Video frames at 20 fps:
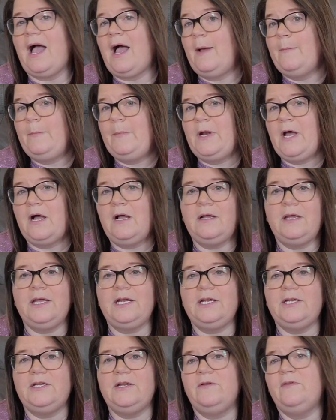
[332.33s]
I'm not
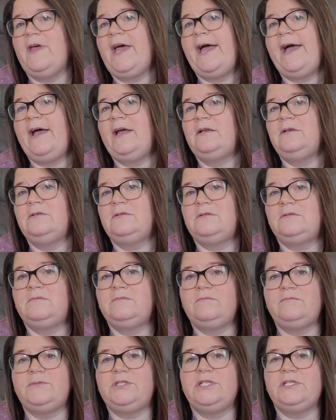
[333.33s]
going to do that
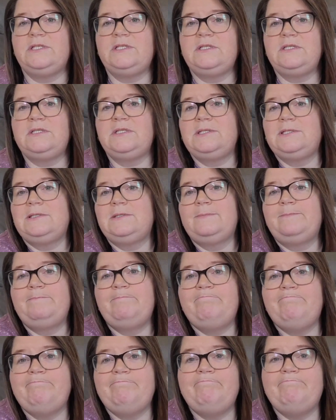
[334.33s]
just
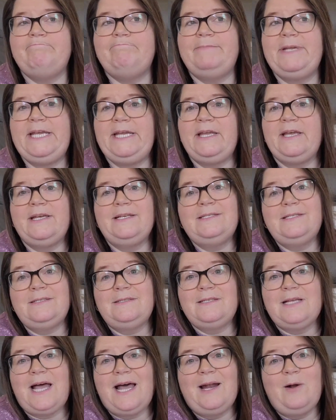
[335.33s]

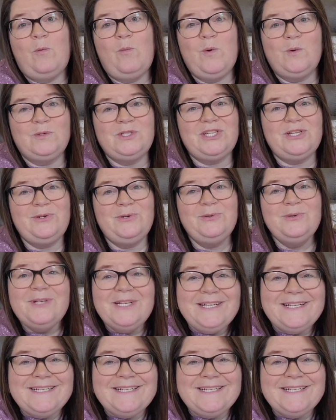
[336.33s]
because I don't want to.